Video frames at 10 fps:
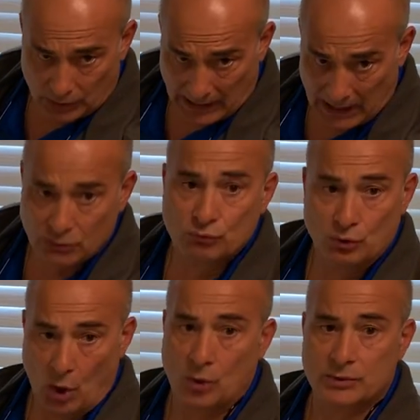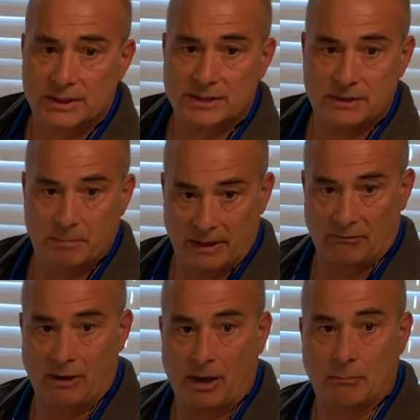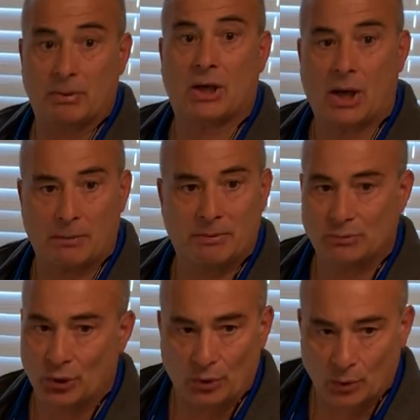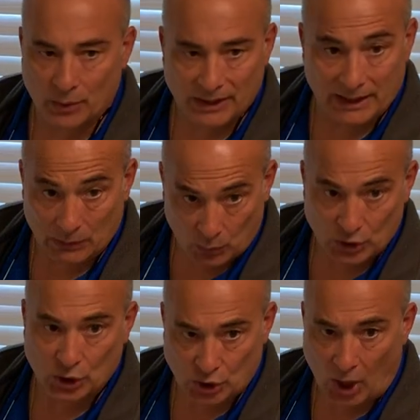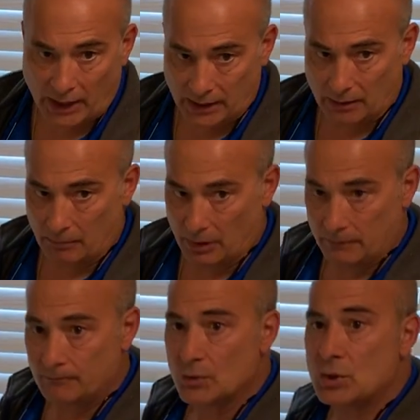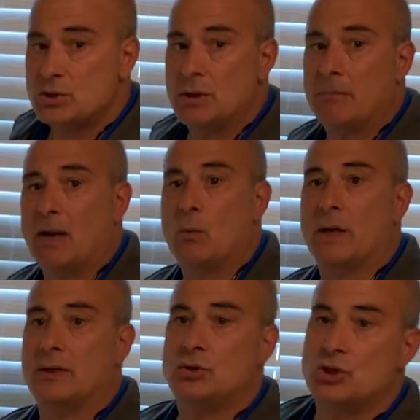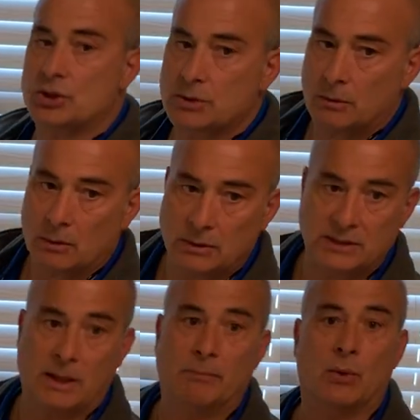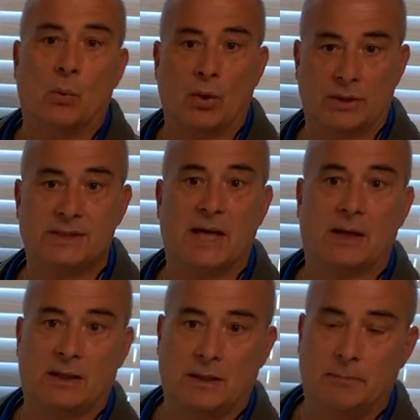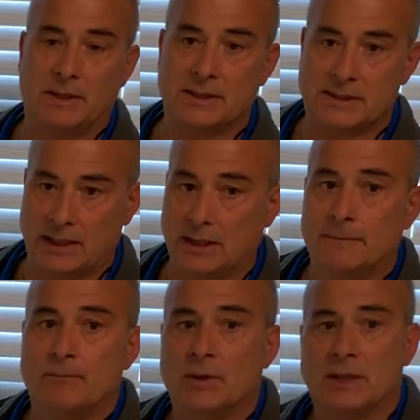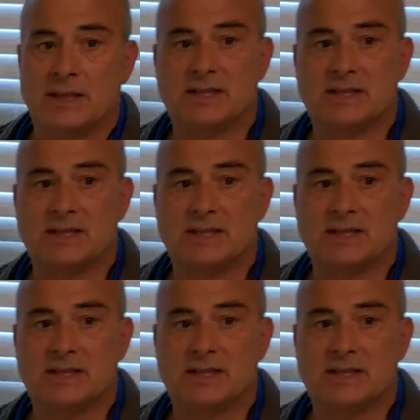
Andrew knows because he's been around, but a lot of people don't know what you're talking about. So you may want to just dumb the words down a little bit and say, the